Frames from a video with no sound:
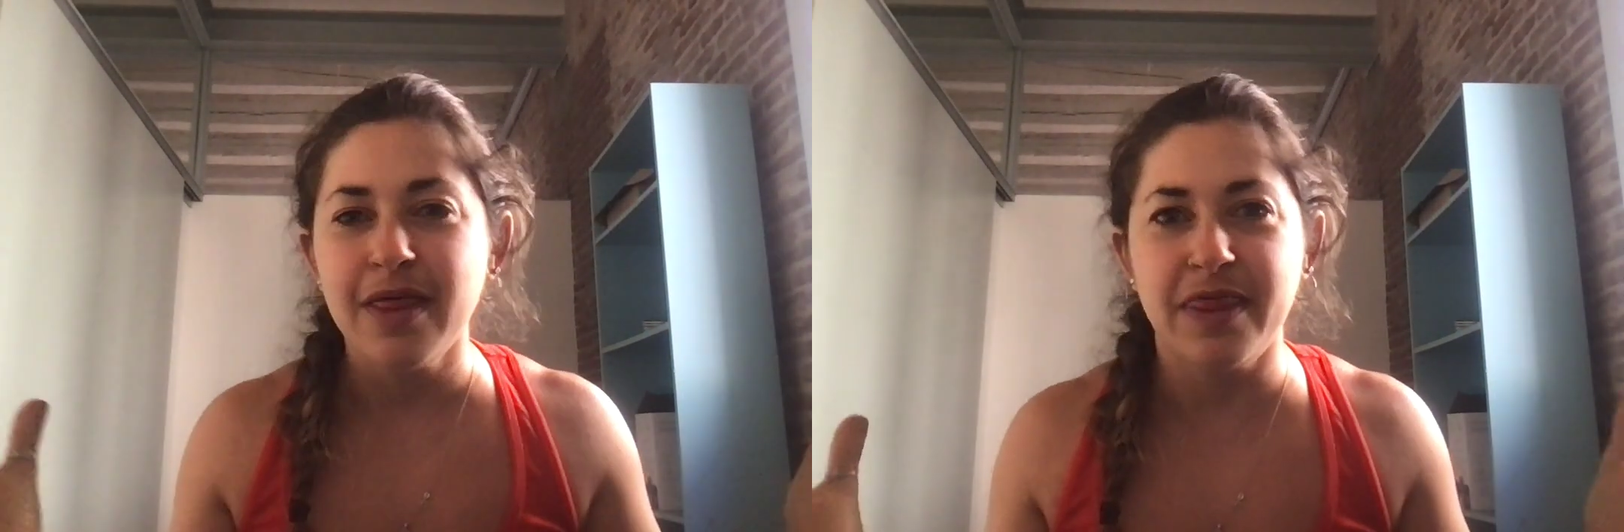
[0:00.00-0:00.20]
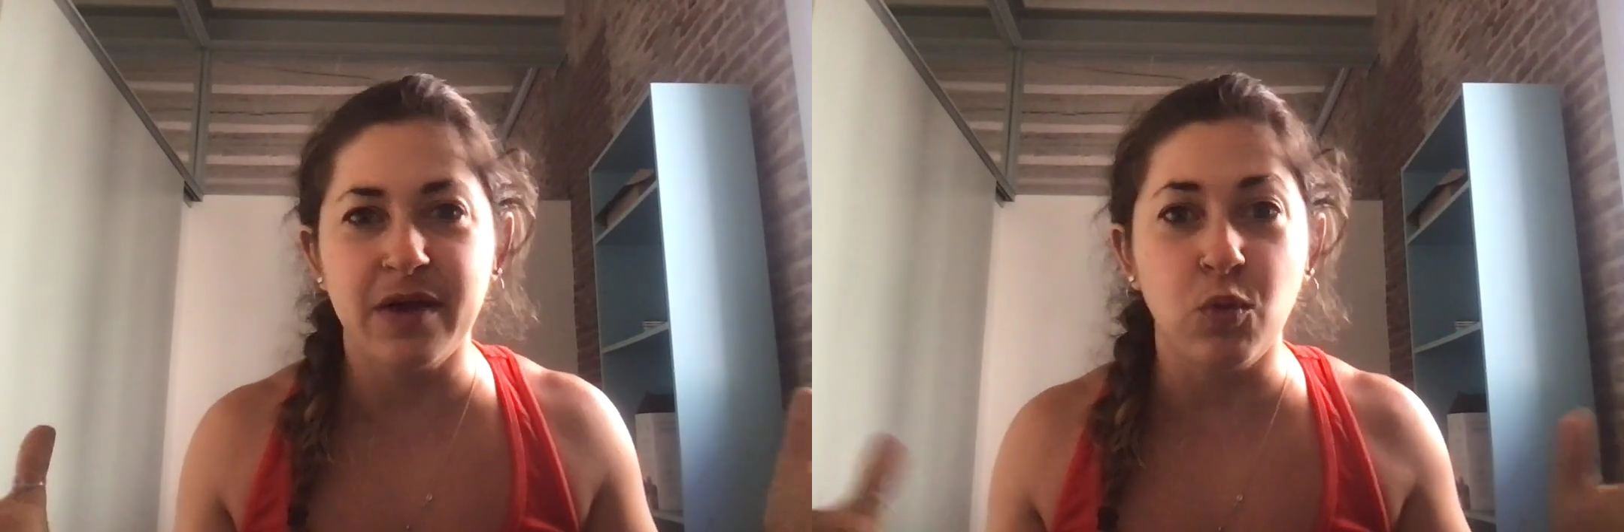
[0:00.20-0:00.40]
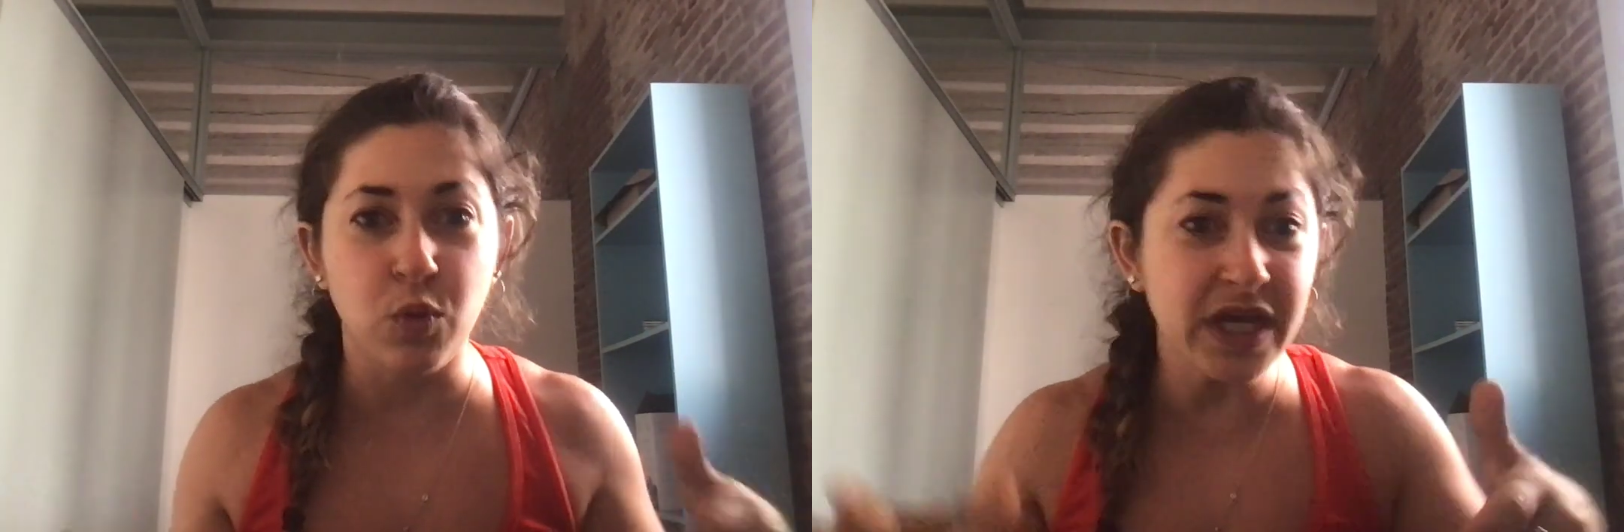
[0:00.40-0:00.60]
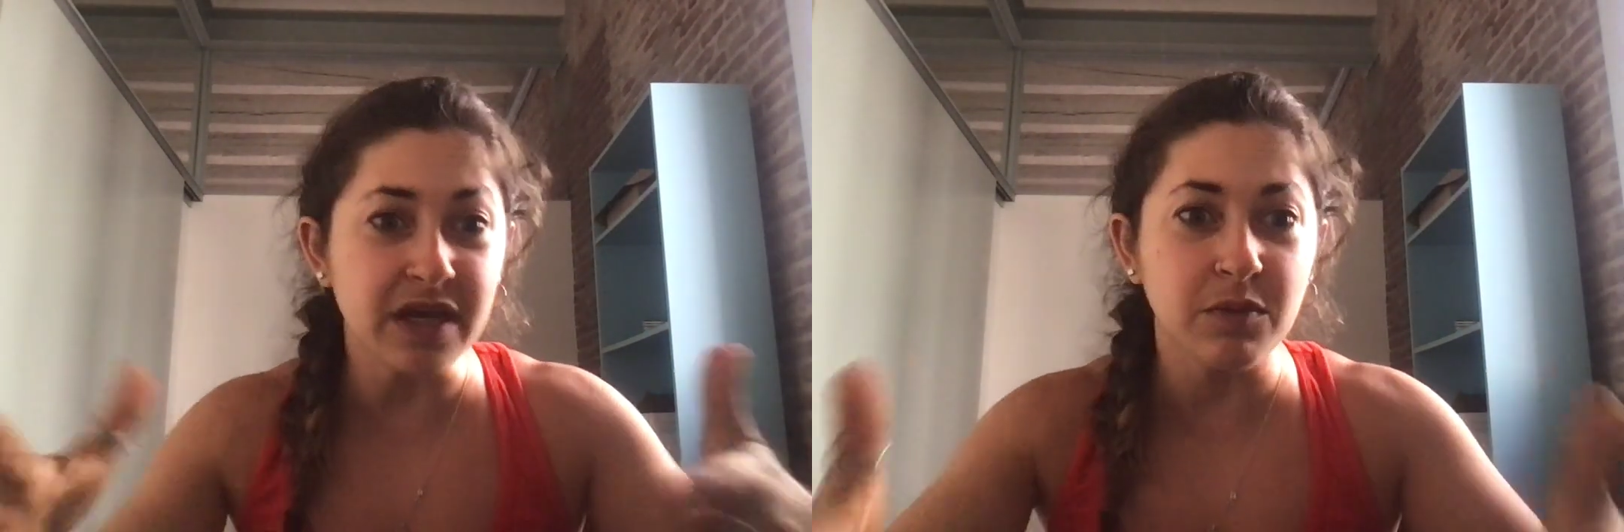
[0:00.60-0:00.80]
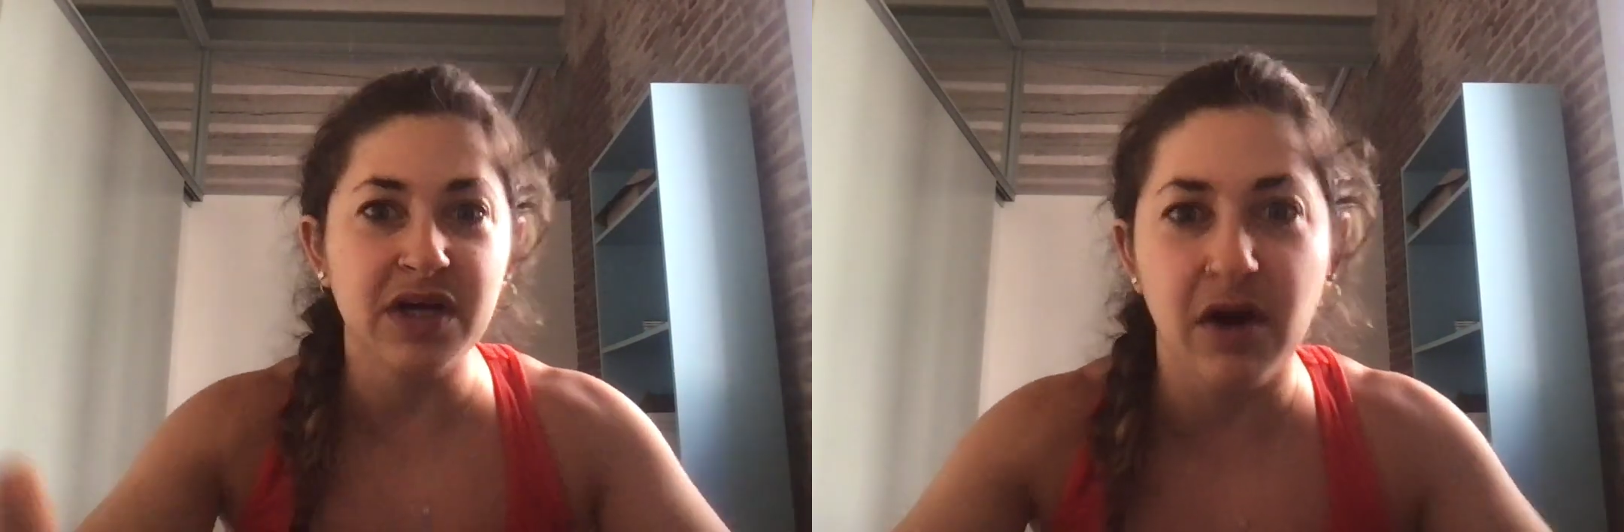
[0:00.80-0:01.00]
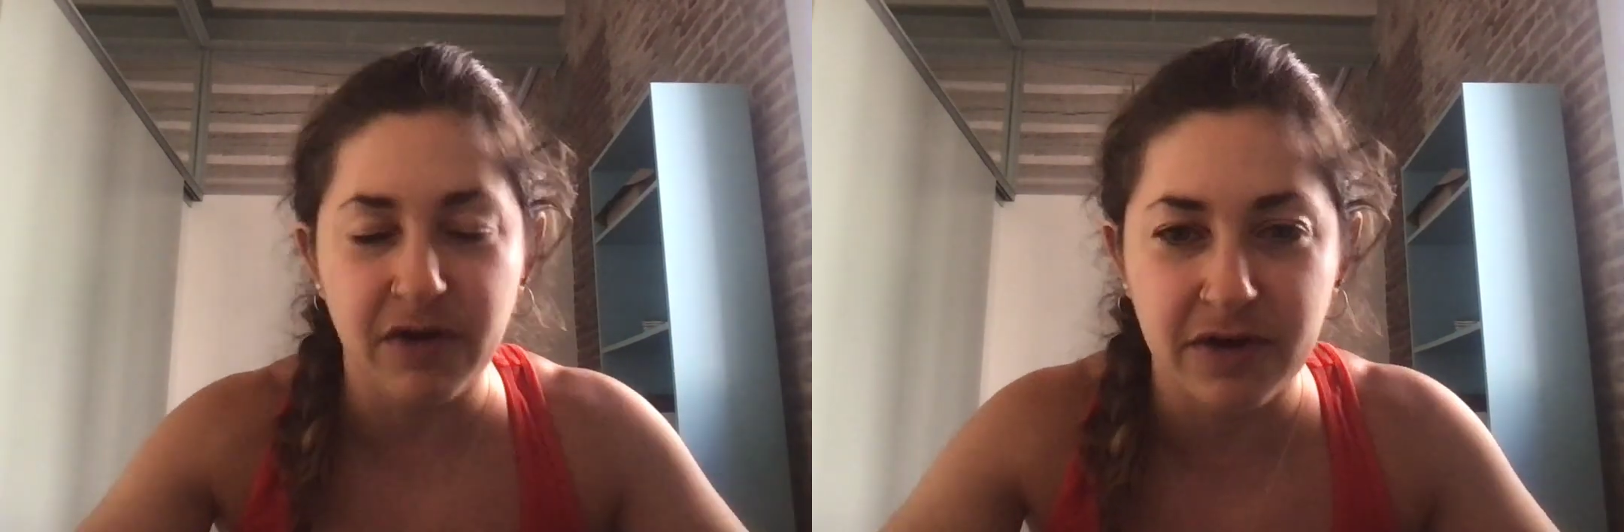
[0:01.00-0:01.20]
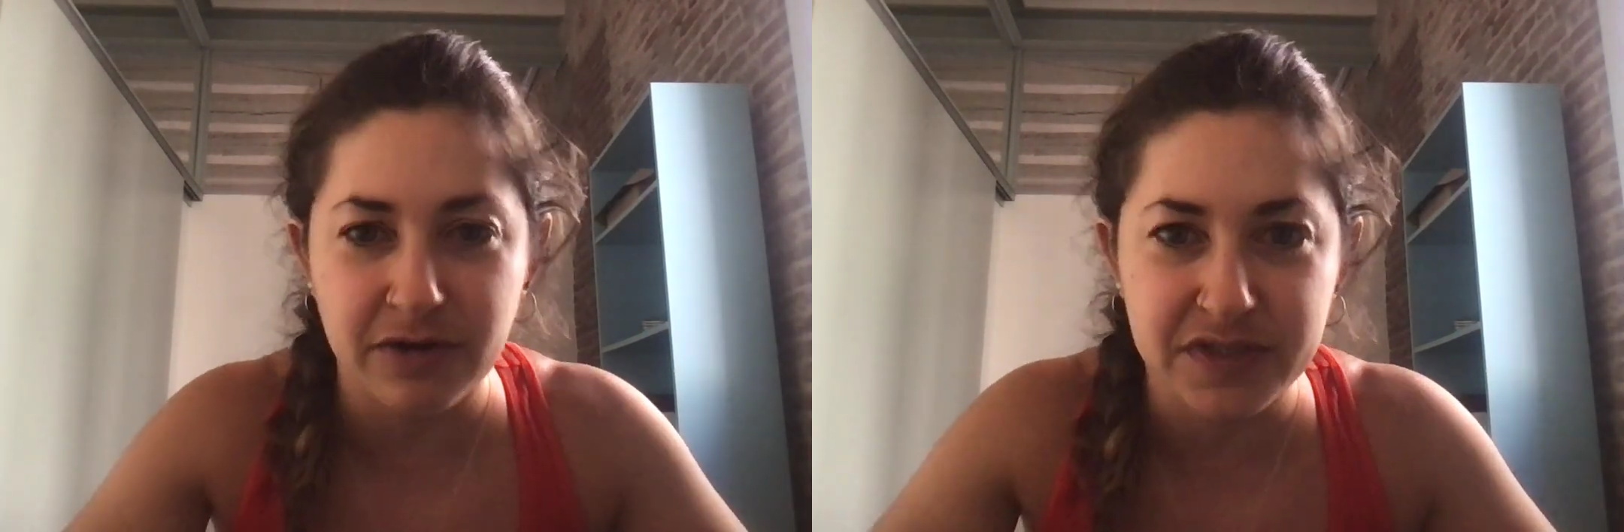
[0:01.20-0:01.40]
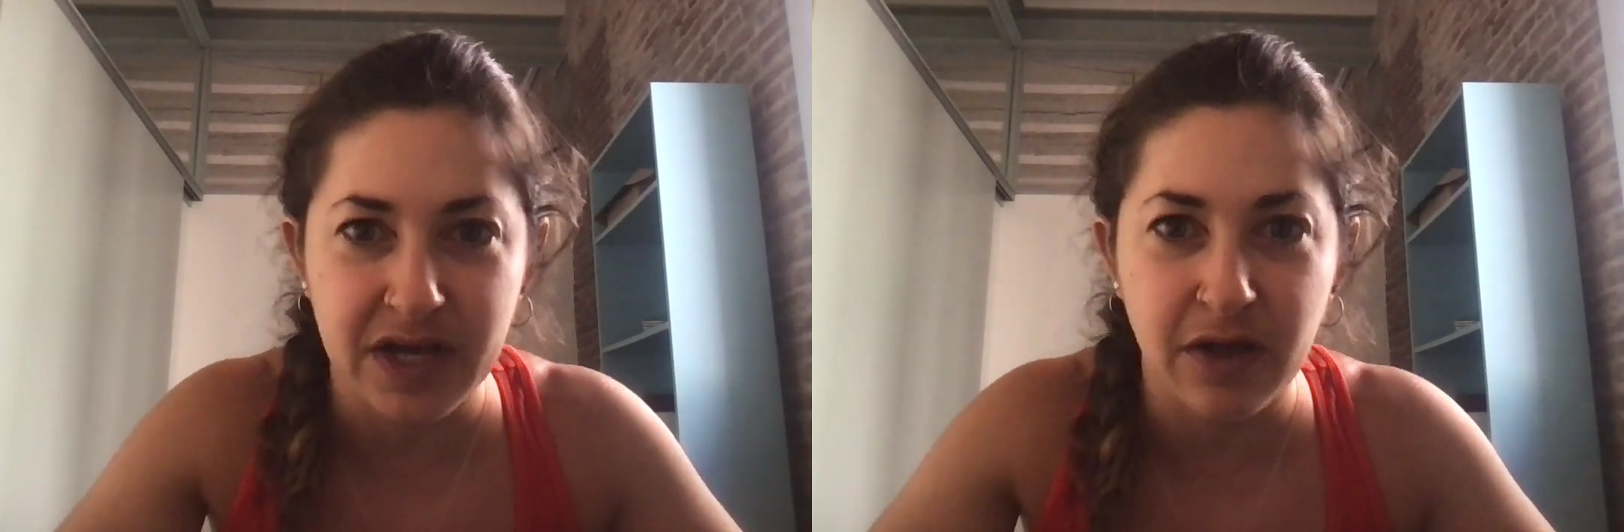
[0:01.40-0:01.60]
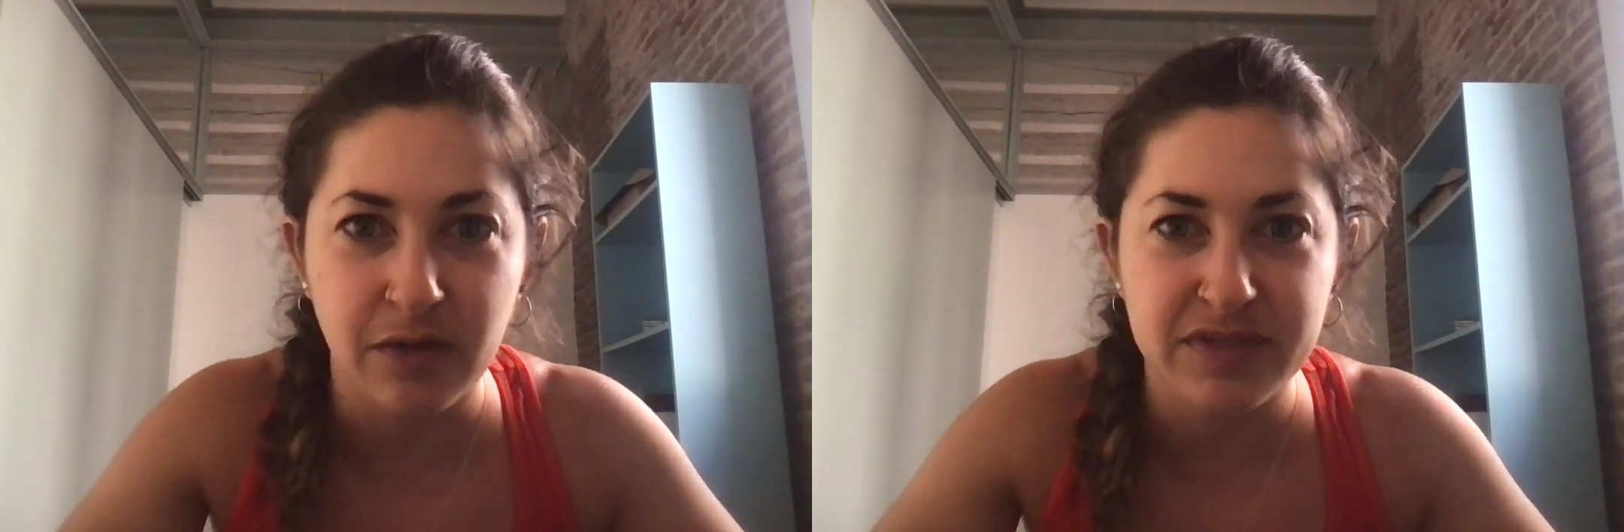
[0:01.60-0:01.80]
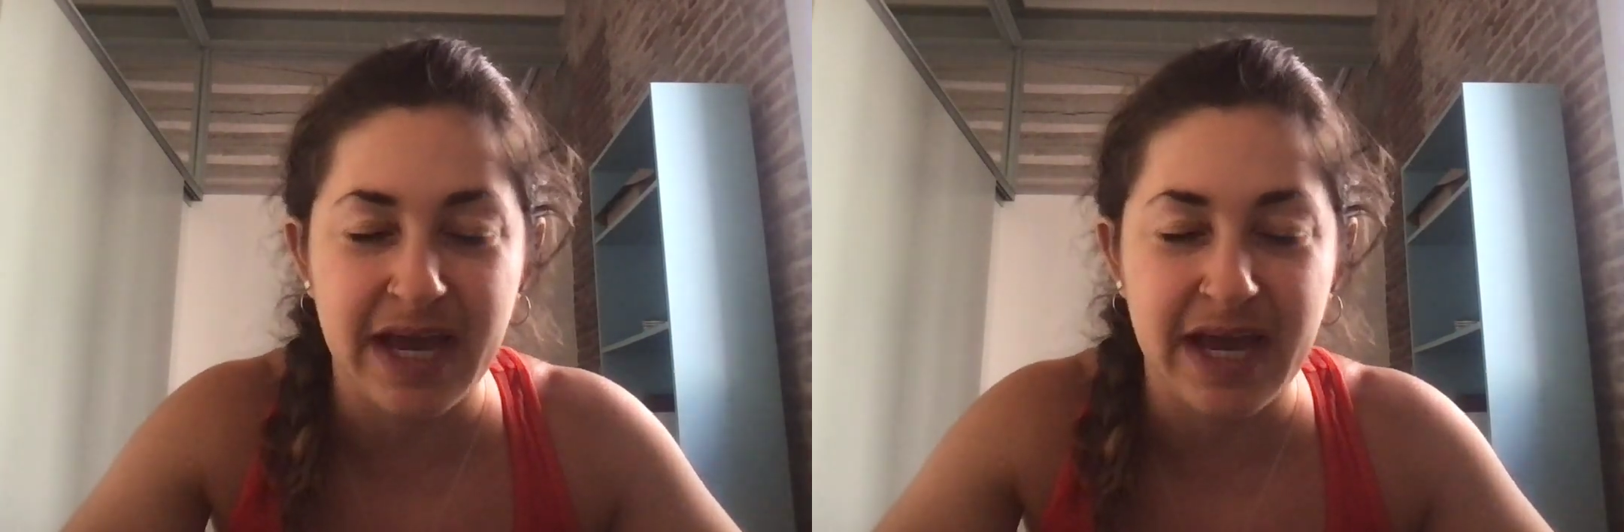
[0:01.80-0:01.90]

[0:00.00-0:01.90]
that we can be hard on ourselves